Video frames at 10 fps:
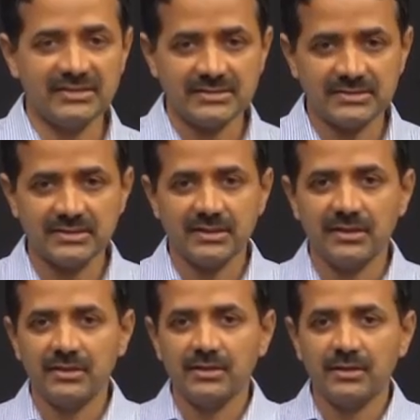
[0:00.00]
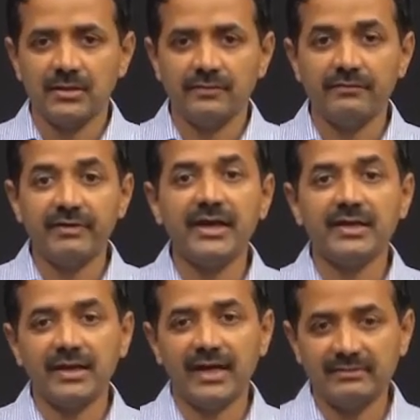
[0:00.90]
genes,
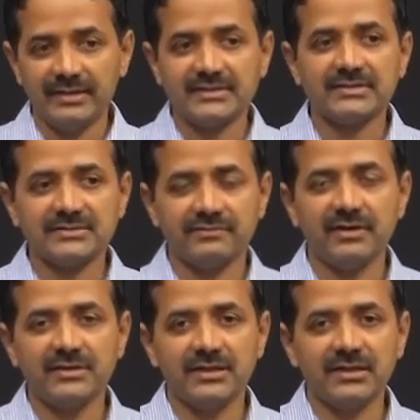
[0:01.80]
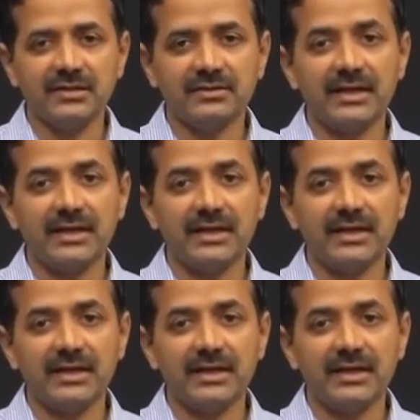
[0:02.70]
where I will discuss further